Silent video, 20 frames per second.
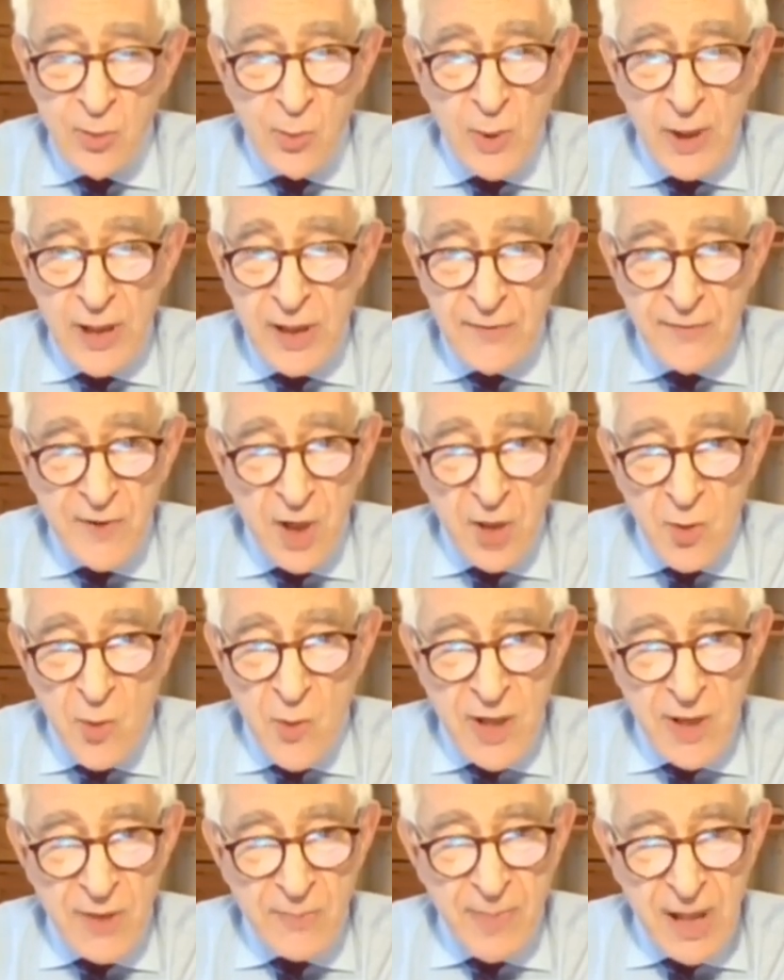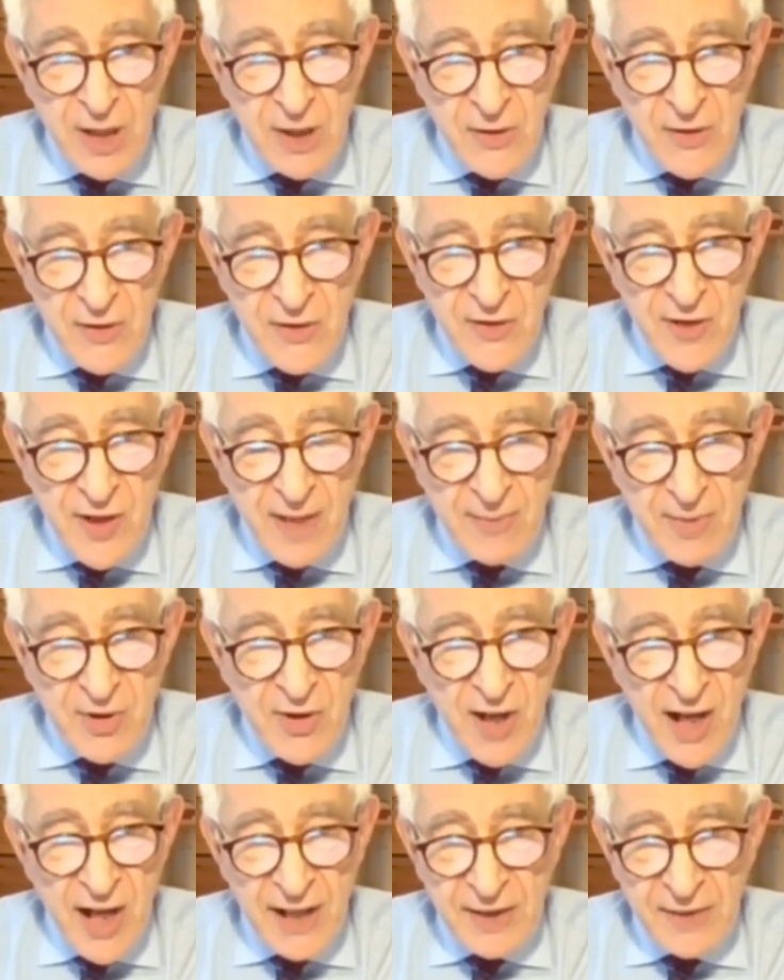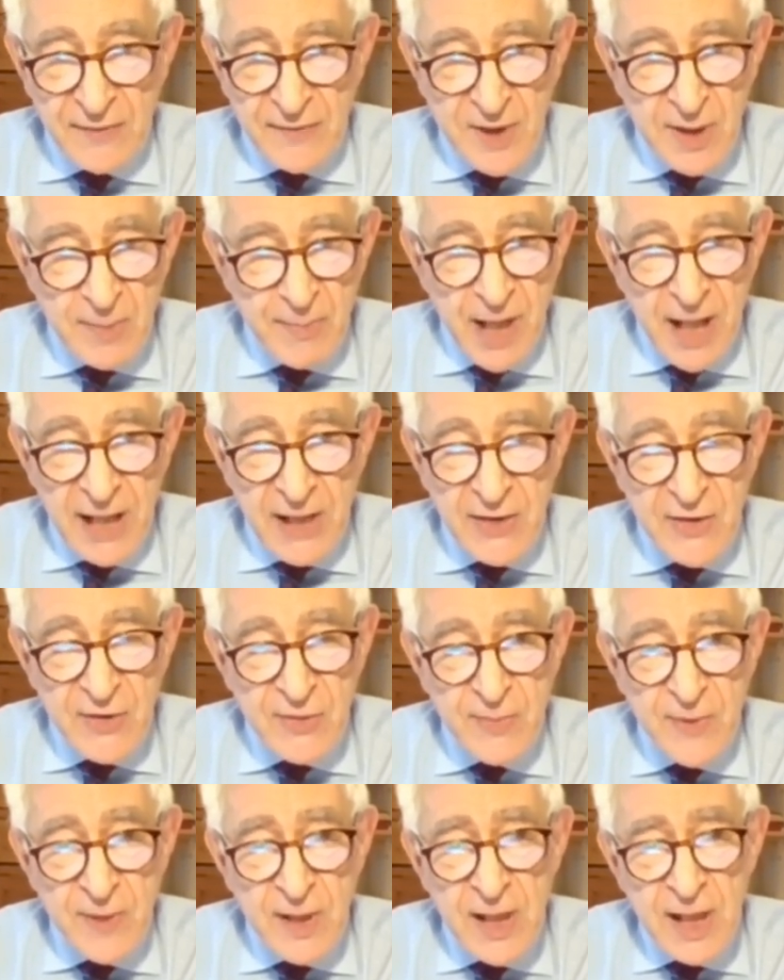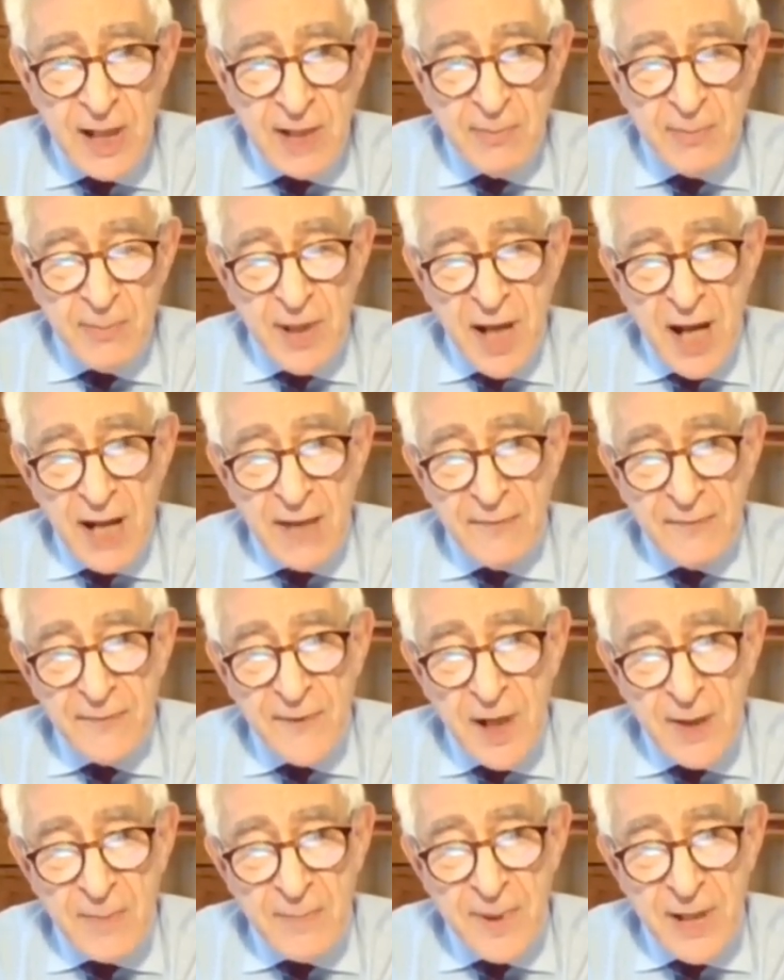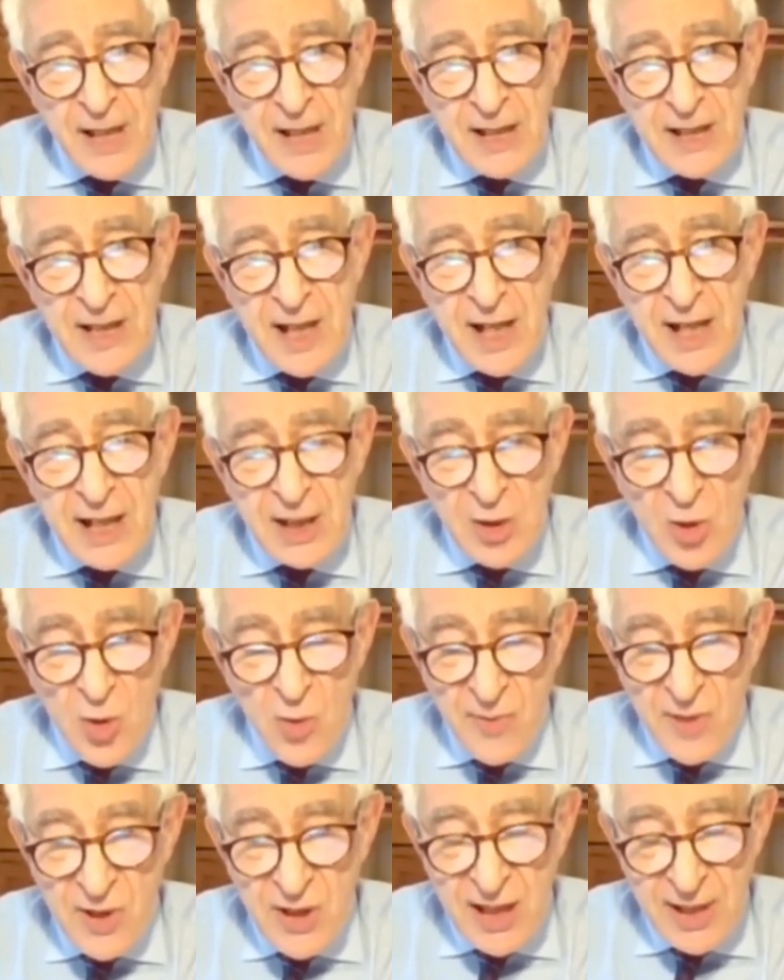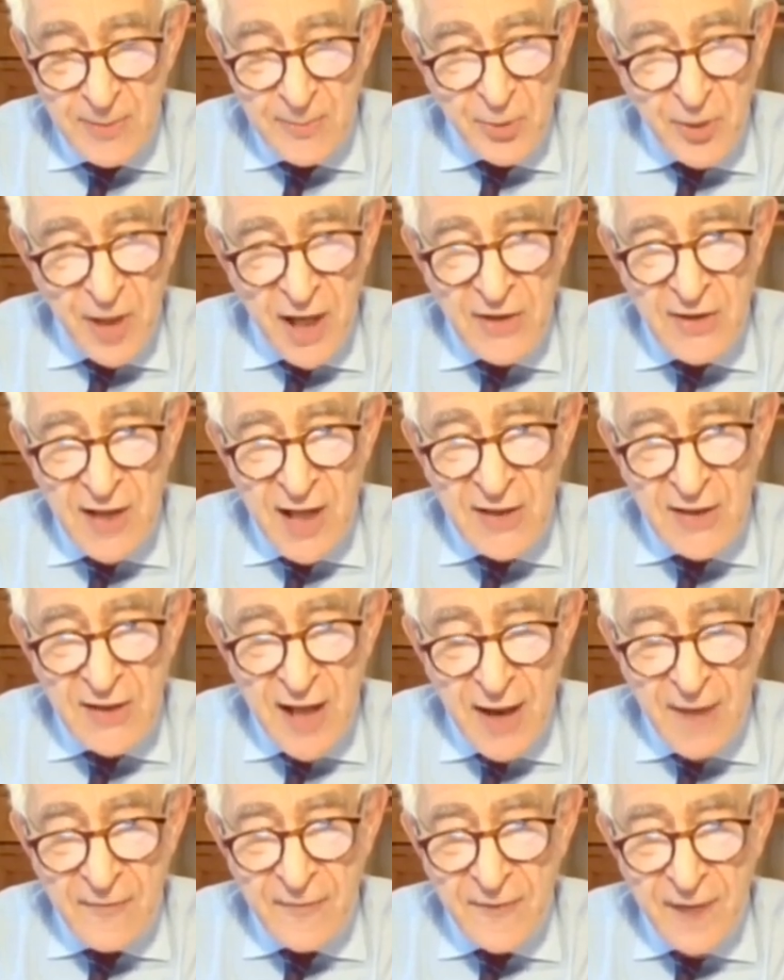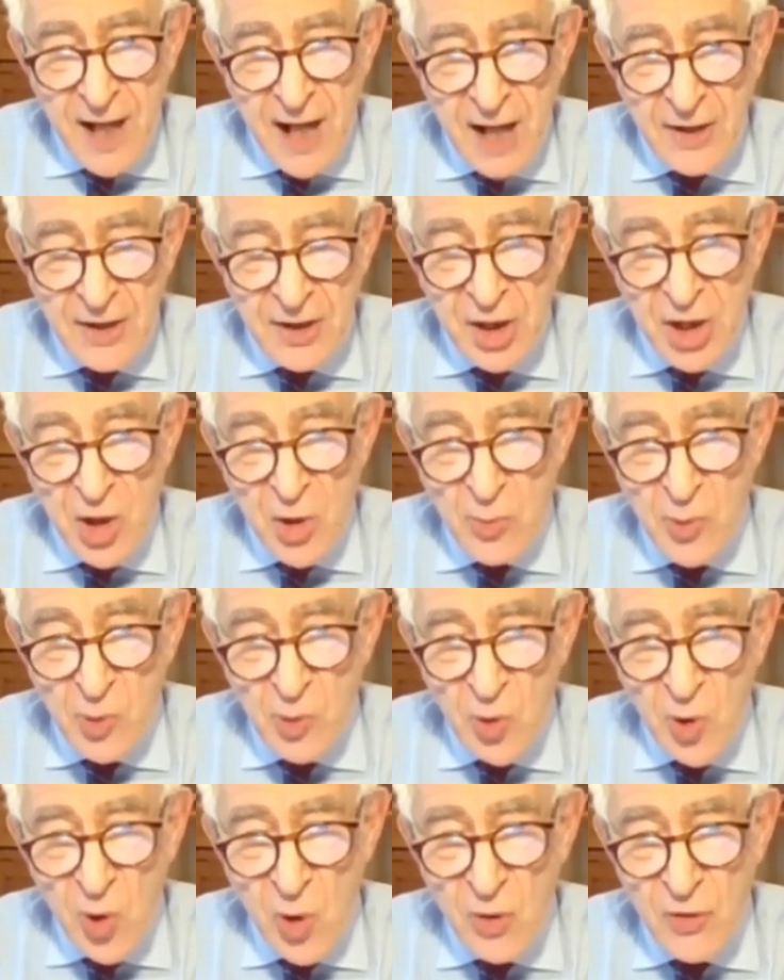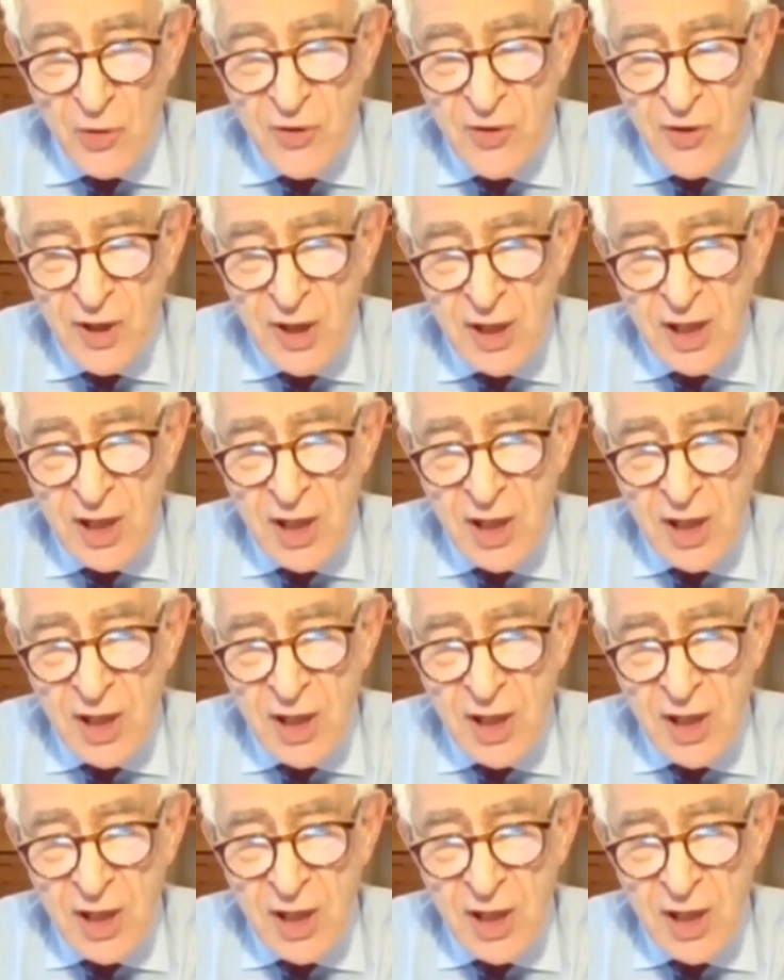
We have not always been on the same side of debates, but I've been enormously impressed, as have other noble lords,